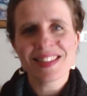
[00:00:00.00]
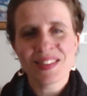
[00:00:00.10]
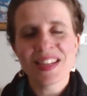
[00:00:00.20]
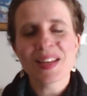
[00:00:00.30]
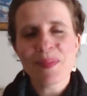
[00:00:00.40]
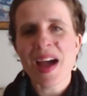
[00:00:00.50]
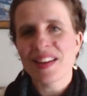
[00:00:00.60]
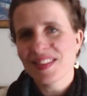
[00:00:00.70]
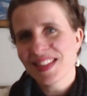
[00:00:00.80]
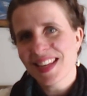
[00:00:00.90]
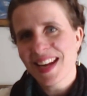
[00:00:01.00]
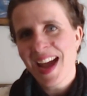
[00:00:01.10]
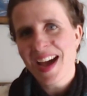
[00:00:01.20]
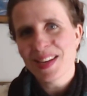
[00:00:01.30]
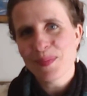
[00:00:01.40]
or knitting patterns that I
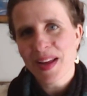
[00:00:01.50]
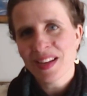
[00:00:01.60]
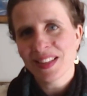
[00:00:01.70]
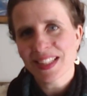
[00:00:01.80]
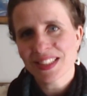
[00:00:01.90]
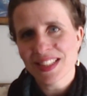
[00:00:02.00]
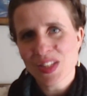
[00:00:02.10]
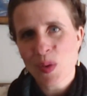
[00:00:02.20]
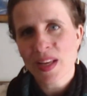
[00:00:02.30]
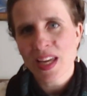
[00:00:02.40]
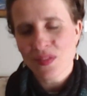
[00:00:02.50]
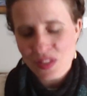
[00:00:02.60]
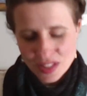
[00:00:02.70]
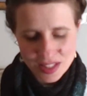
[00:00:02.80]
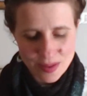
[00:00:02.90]
had in my collection. So I gave
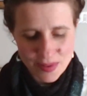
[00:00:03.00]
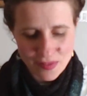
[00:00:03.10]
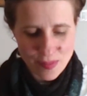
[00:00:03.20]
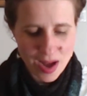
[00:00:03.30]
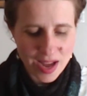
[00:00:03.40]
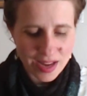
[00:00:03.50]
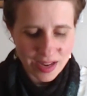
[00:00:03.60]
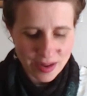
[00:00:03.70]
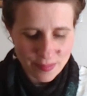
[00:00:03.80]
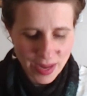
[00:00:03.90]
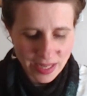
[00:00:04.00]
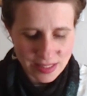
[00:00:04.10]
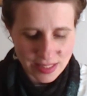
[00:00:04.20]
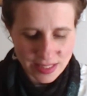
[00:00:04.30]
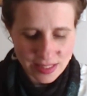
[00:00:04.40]
her some of my
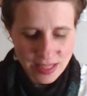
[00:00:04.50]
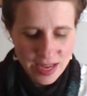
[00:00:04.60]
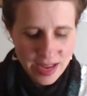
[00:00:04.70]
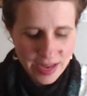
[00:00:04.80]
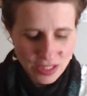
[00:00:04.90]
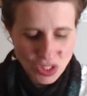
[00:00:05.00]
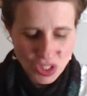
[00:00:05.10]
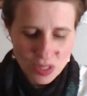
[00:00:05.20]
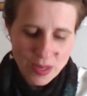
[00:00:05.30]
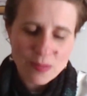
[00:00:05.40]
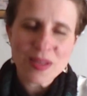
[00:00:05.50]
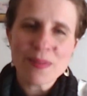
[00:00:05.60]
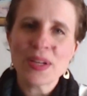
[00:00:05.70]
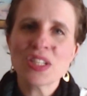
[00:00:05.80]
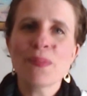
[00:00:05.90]
magazines, and she made me
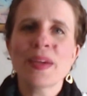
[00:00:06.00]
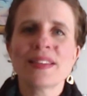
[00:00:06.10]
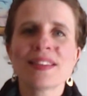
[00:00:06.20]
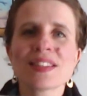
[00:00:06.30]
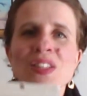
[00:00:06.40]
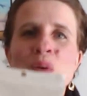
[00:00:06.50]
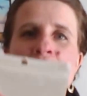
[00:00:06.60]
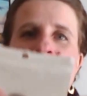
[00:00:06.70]
a bunch of pins. So